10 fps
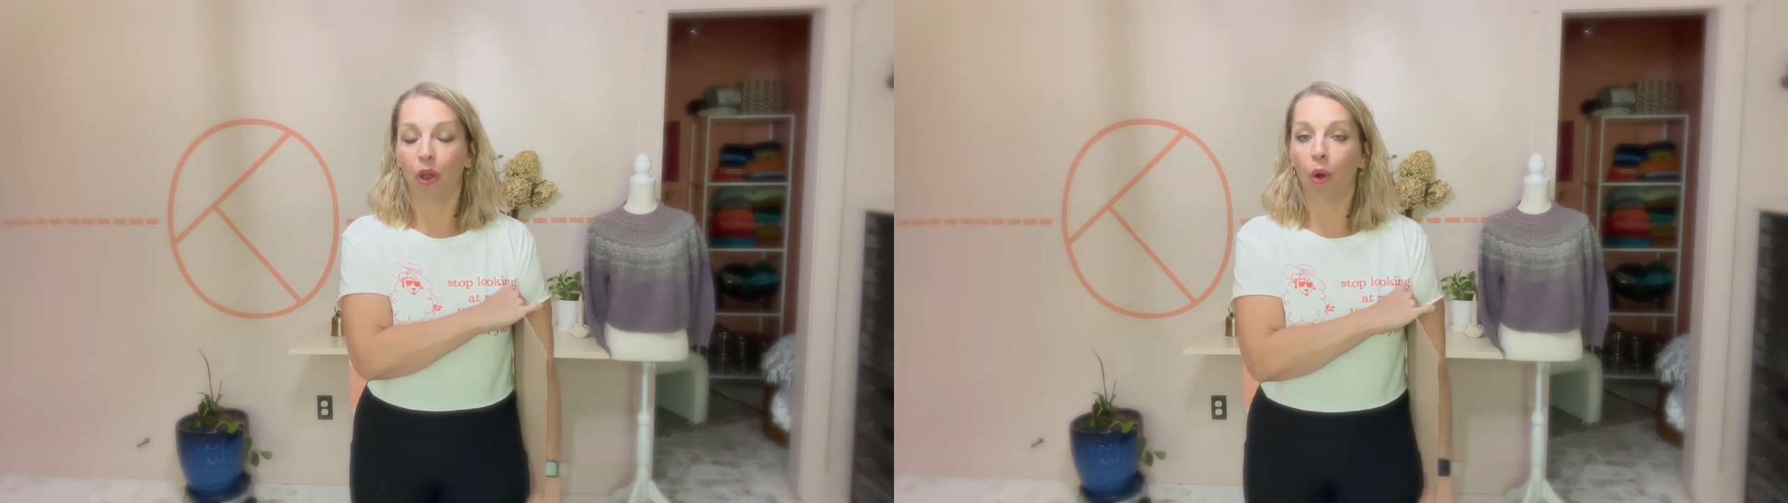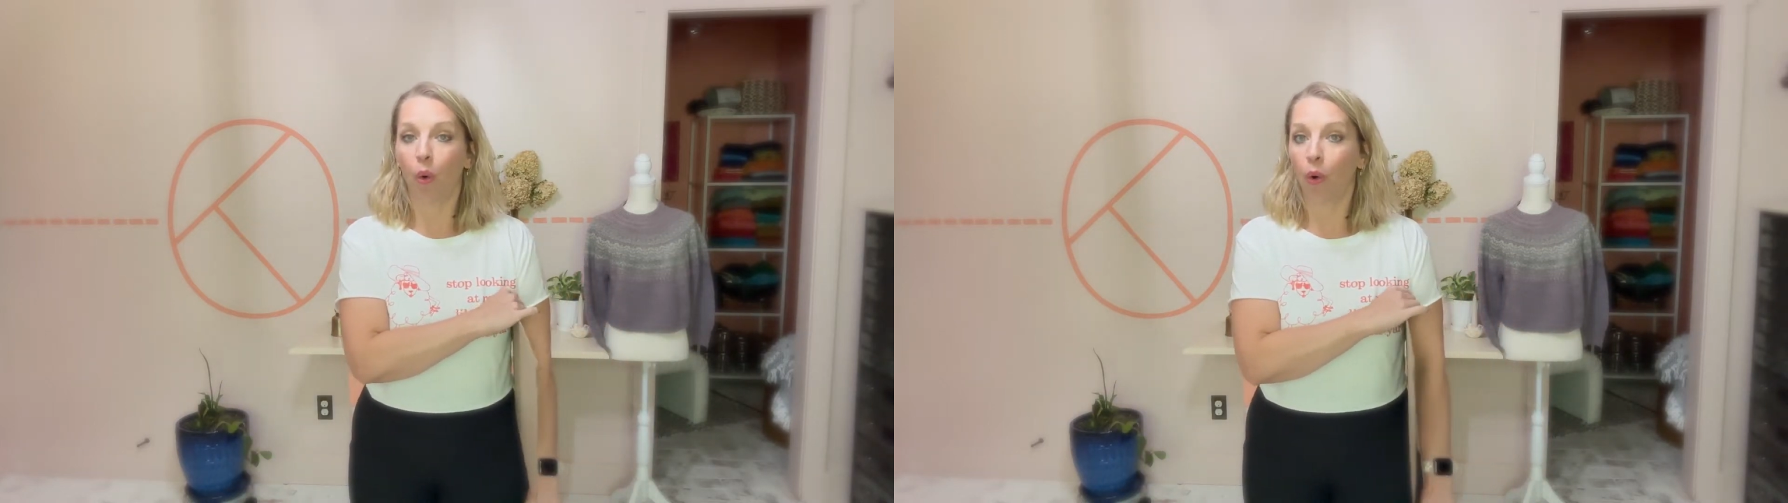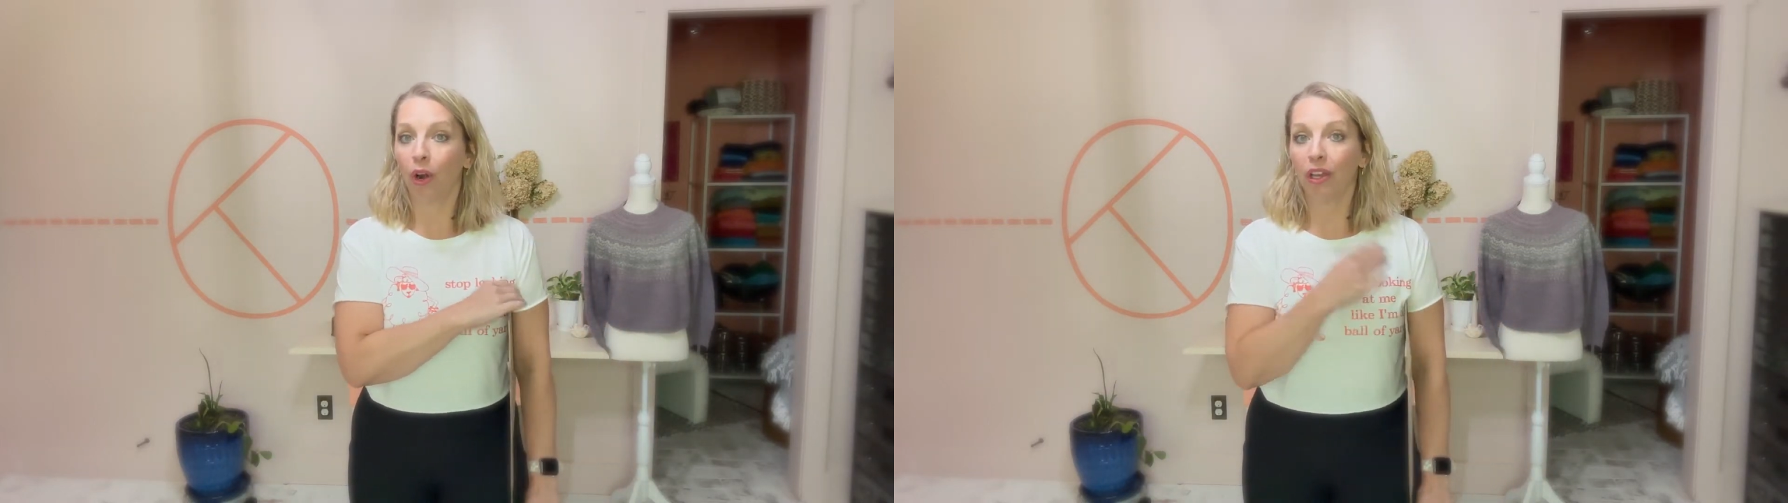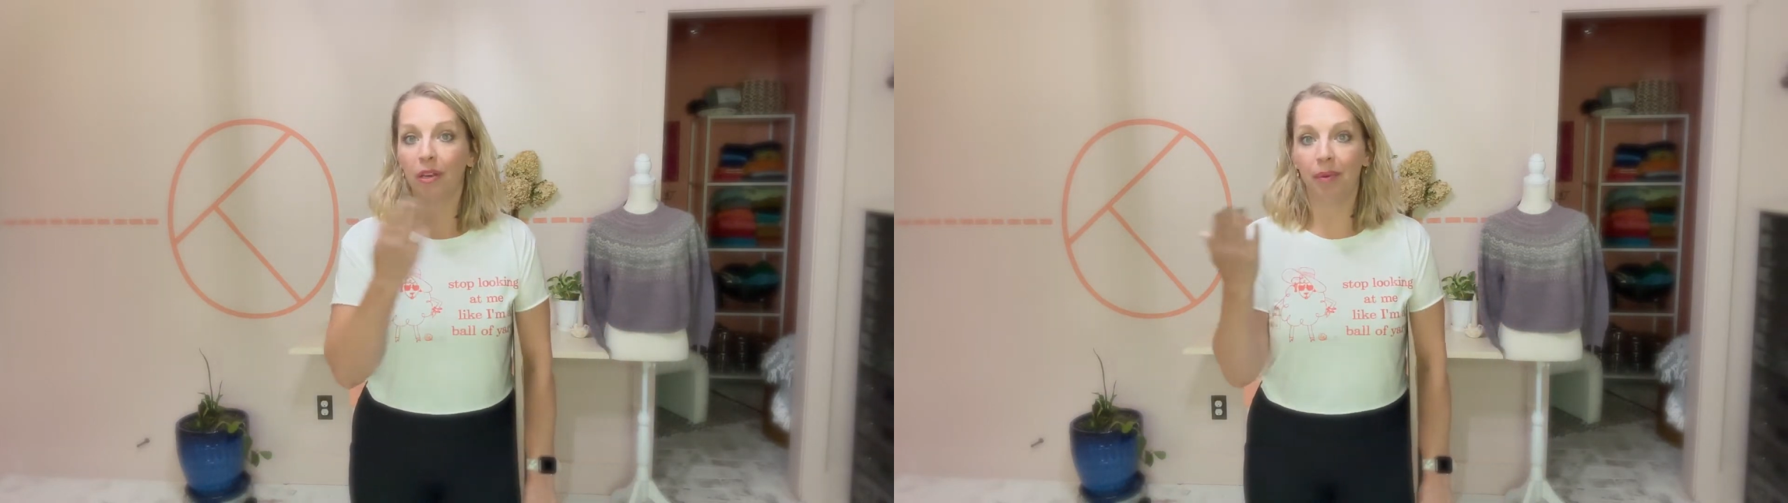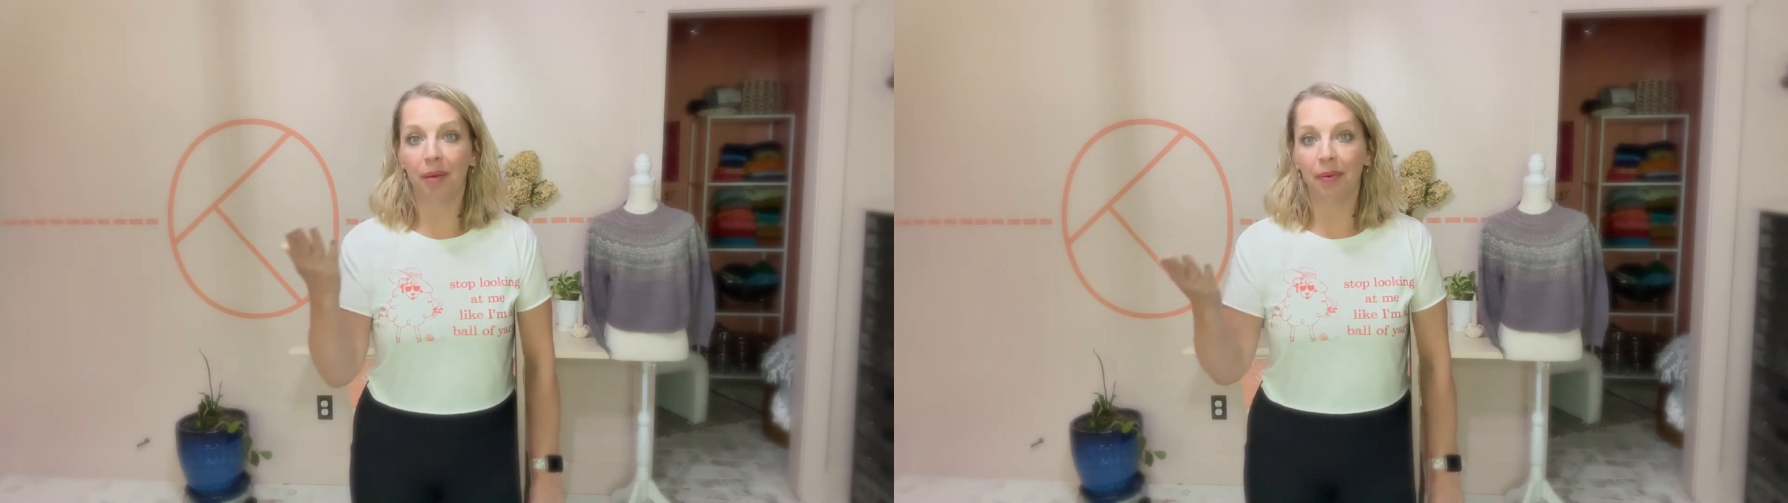or it could
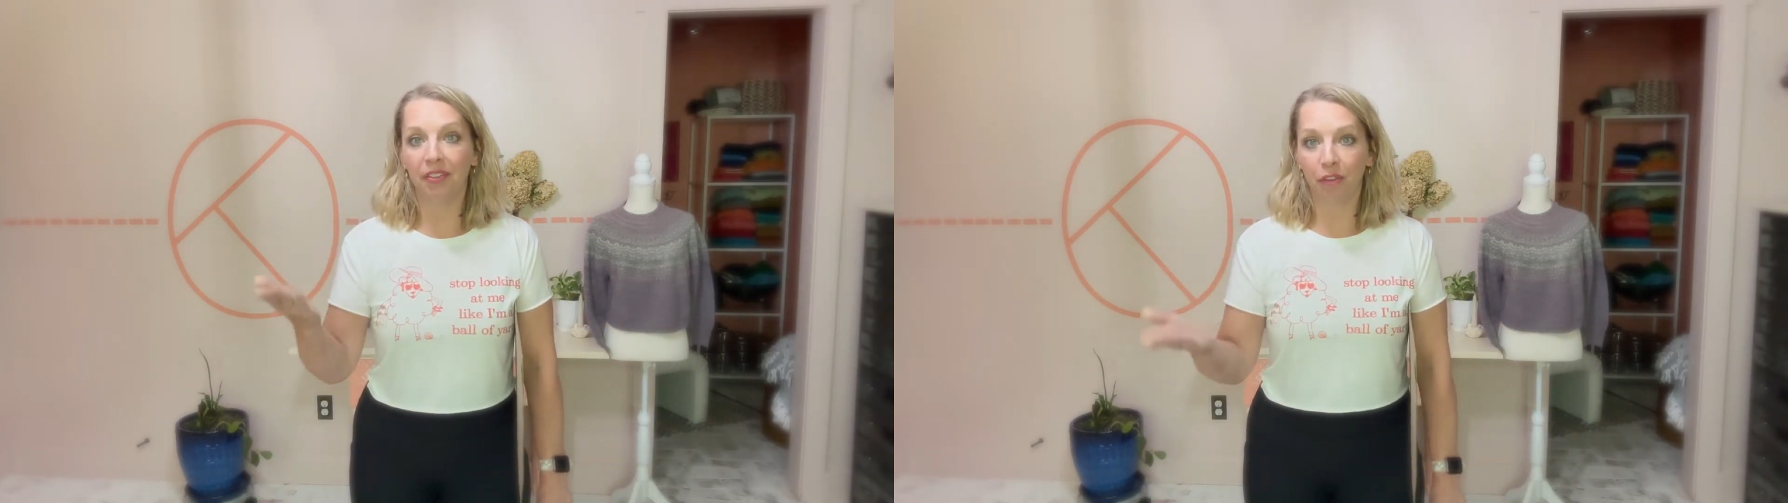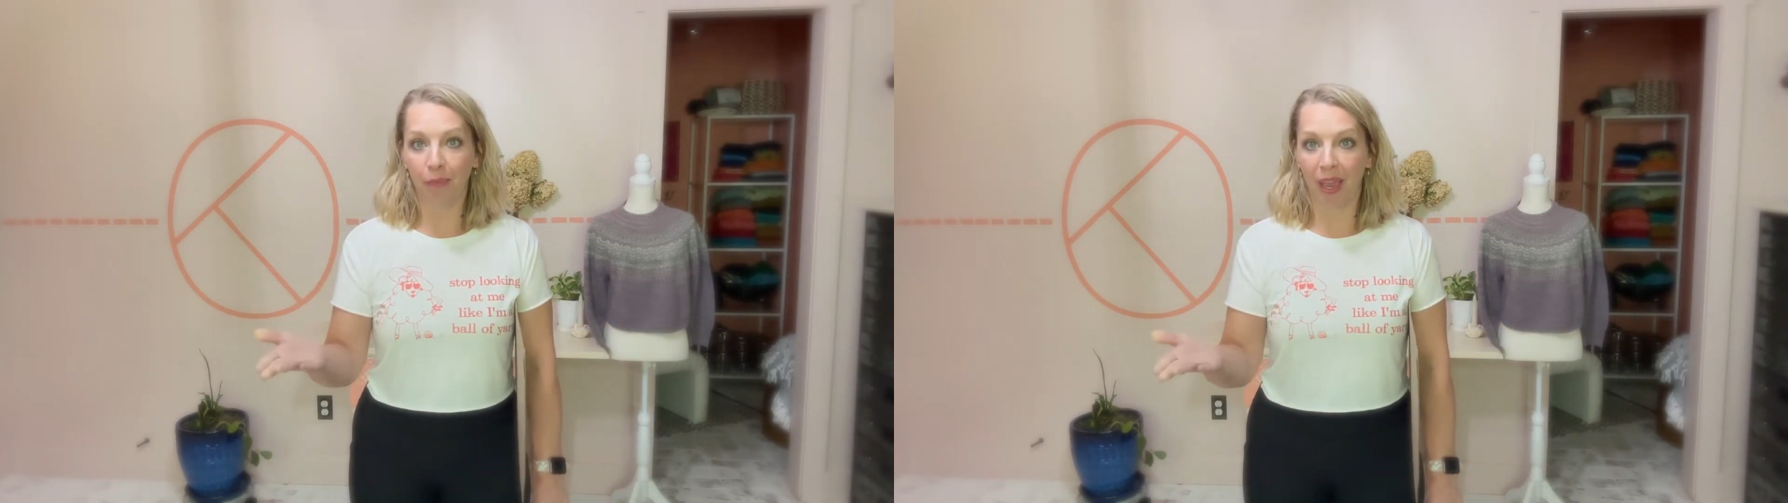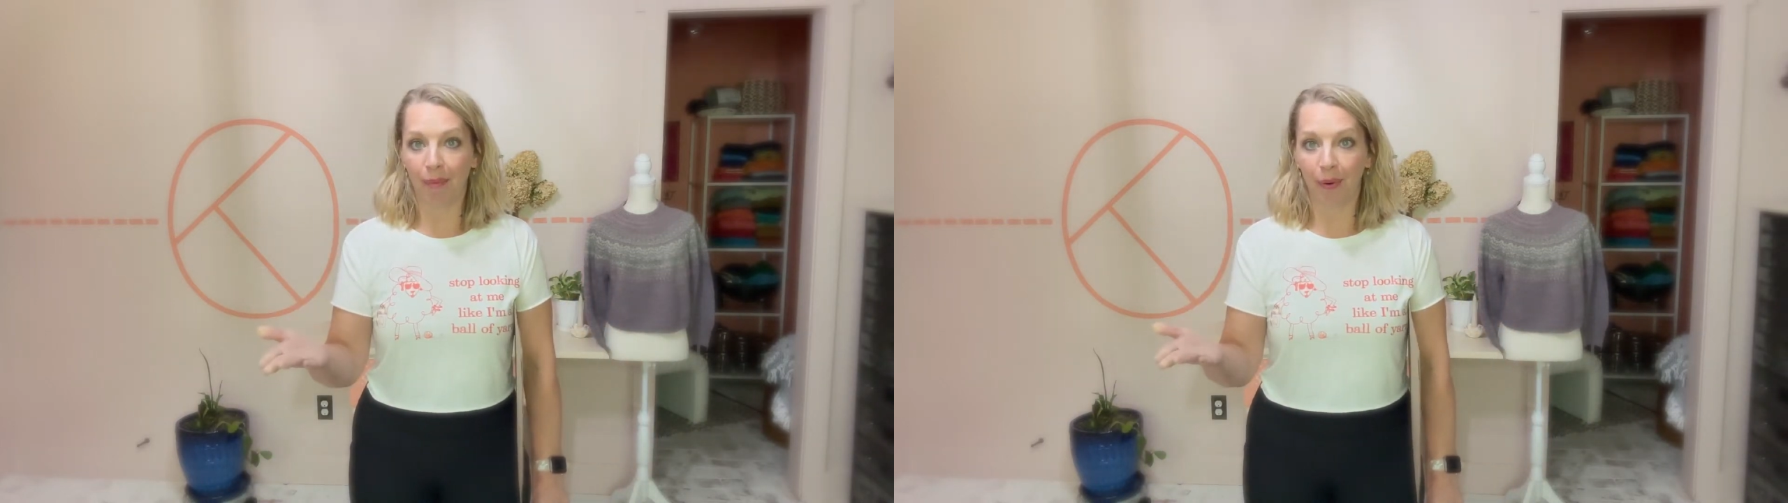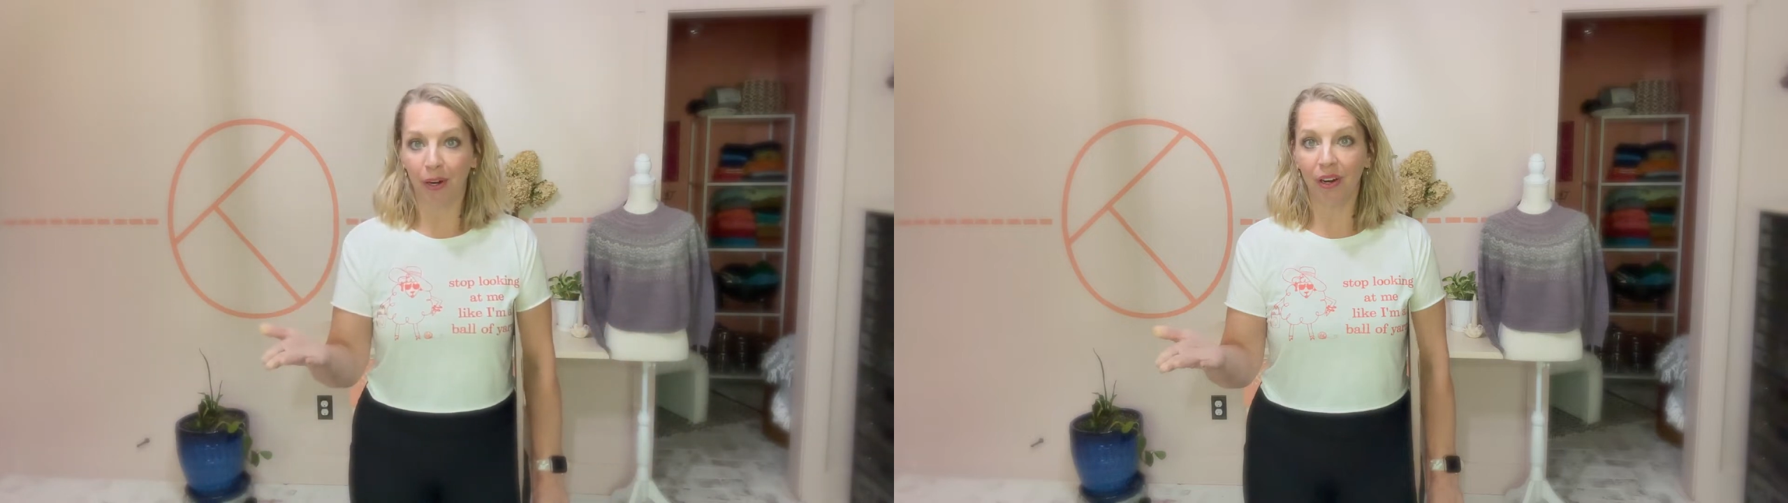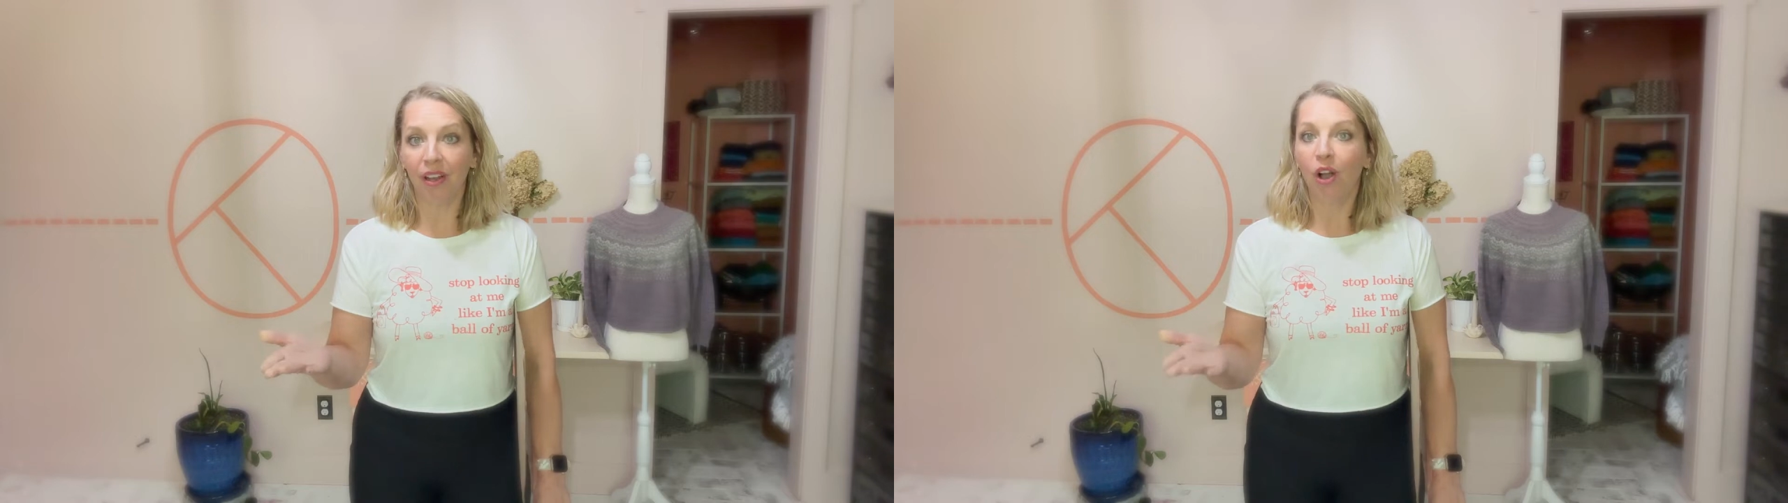be a piece of
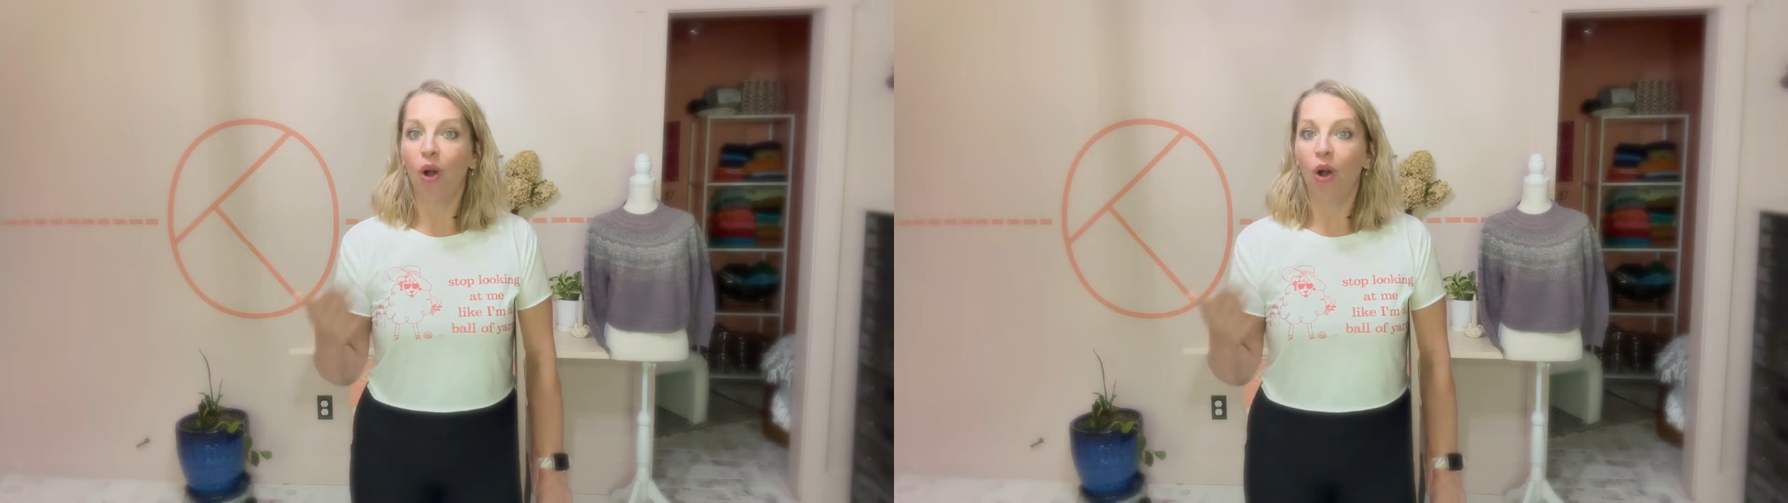paper,